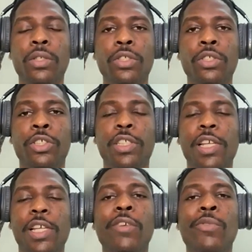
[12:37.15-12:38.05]
Just like
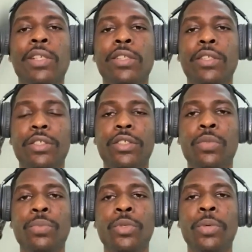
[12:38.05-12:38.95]
when
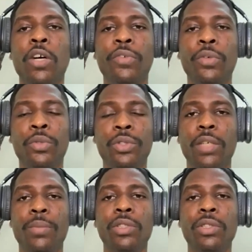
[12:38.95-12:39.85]
mobile phones
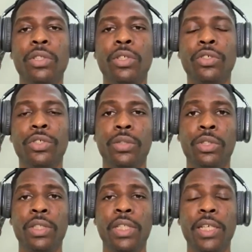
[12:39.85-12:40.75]
came into the country, it wasn't
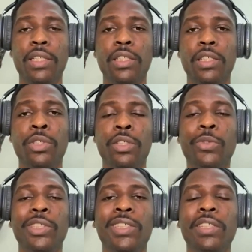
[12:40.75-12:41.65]
that easy. It was
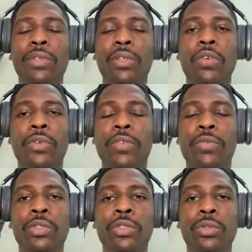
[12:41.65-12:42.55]
difficult for everyone
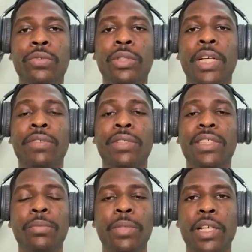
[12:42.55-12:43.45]
to even have a SIM
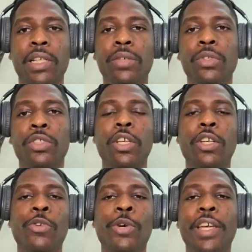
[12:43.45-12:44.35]
card, and it was
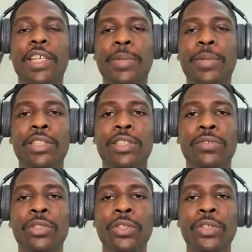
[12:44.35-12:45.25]
quite expensive. If
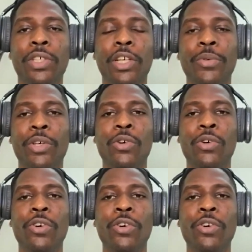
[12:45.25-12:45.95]
you can recall.